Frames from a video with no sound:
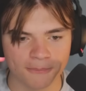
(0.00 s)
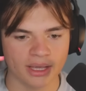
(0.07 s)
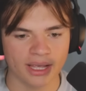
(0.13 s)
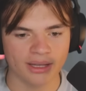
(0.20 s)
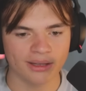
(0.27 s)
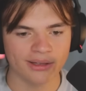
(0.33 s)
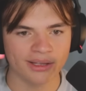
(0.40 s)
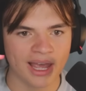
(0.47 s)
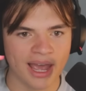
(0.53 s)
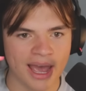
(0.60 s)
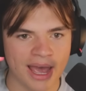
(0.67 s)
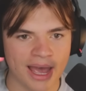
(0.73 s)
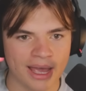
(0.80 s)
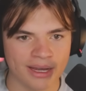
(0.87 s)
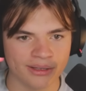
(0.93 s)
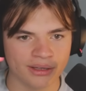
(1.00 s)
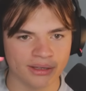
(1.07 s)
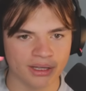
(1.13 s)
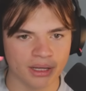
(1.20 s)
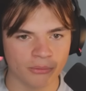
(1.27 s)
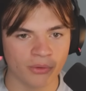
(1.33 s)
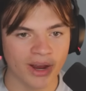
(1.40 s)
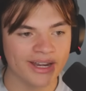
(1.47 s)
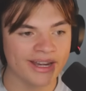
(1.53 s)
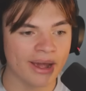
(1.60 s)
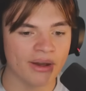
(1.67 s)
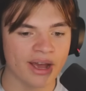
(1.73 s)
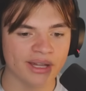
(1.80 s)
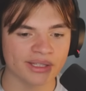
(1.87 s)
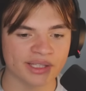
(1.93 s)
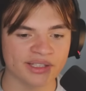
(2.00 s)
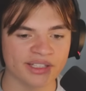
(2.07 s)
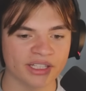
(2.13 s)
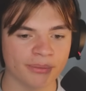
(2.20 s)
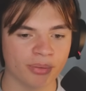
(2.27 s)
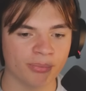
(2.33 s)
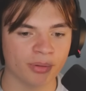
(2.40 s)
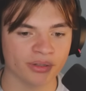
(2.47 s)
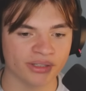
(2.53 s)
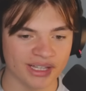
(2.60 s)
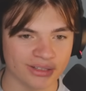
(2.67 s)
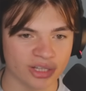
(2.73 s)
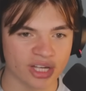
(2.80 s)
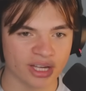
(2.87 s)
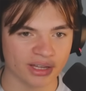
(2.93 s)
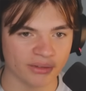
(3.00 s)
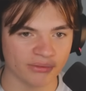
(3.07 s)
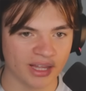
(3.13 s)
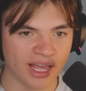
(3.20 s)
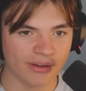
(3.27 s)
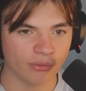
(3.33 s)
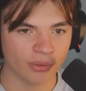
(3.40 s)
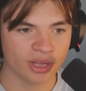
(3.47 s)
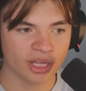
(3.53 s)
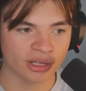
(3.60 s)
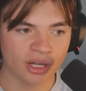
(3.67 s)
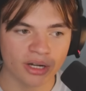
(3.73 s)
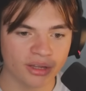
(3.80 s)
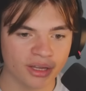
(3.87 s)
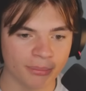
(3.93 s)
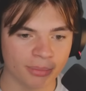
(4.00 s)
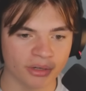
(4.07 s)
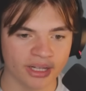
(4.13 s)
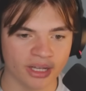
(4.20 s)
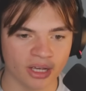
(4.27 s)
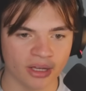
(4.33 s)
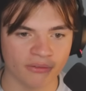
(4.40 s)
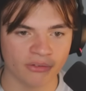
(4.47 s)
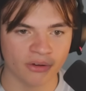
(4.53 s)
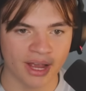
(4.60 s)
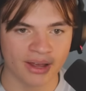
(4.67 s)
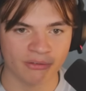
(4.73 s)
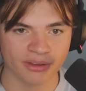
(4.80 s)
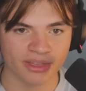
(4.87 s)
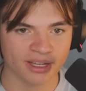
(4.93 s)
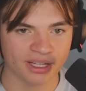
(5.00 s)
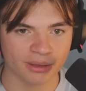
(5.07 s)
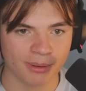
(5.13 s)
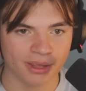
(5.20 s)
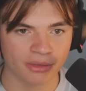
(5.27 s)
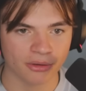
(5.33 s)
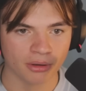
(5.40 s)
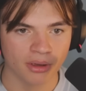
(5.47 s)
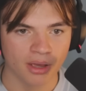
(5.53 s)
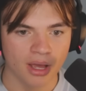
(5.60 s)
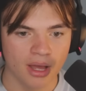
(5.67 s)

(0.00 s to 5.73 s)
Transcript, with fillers: Okay, let's add, so right now it has a 6% chance of life, which is honestly pretty good for everything it's been through.